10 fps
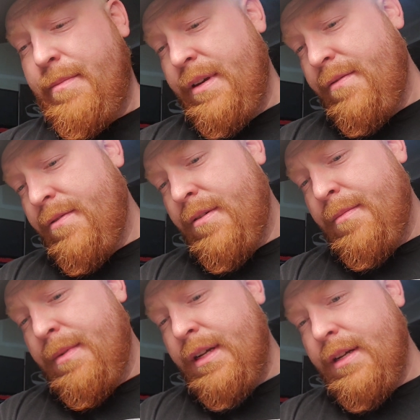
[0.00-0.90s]
me
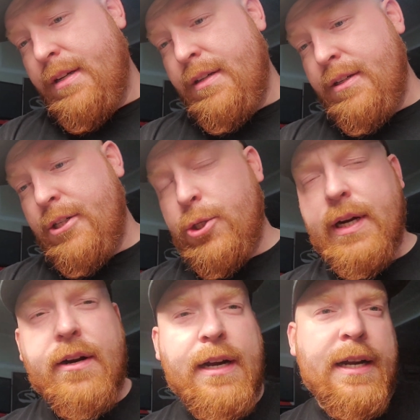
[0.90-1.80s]
from
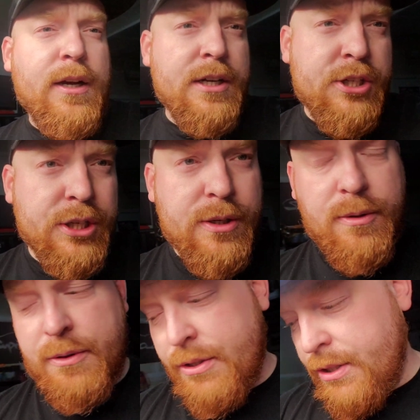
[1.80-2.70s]
triggering any engine
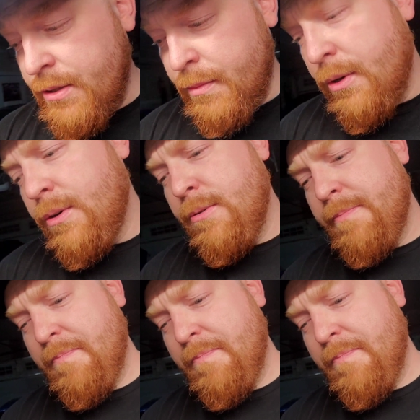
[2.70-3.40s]
codes tomorrow.